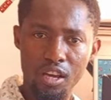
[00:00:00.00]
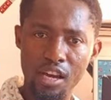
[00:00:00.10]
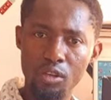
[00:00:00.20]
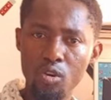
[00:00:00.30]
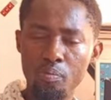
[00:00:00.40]

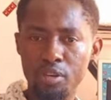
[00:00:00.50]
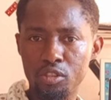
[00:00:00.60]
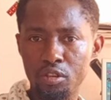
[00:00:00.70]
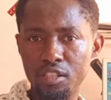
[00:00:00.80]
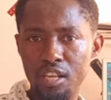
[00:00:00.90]
I know
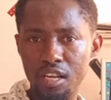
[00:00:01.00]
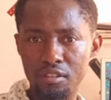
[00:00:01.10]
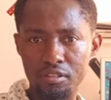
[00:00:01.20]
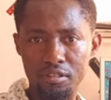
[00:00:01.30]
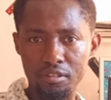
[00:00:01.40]
Presonus
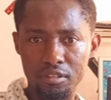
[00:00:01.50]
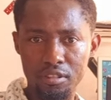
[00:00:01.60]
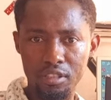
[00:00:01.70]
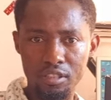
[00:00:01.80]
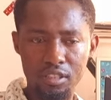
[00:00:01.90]
has
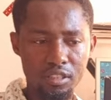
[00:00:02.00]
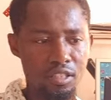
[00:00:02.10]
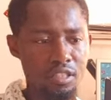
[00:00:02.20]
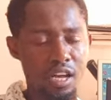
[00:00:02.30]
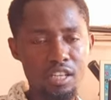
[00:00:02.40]

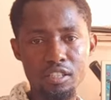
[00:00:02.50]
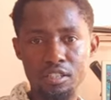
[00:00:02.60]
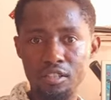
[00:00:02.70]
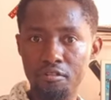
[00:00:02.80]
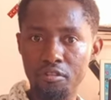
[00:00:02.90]
they have
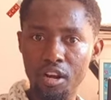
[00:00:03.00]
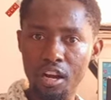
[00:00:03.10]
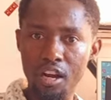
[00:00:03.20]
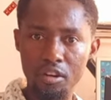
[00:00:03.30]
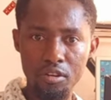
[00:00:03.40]

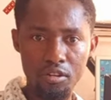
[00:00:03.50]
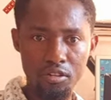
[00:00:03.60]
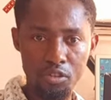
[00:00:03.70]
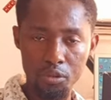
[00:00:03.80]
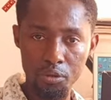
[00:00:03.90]
several
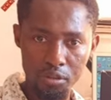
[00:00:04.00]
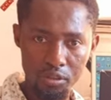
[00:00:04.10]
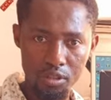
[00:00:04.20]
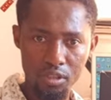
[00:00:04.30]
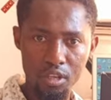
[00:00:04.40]
series.